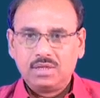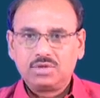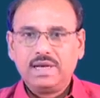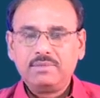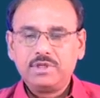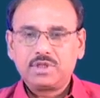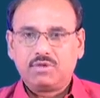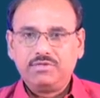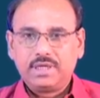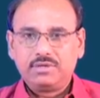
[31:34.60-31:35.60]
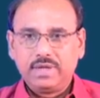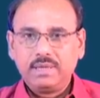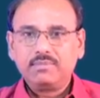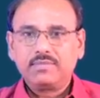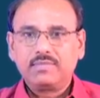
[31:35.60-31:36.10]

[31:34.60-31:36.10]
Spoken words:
So, let me stop here today.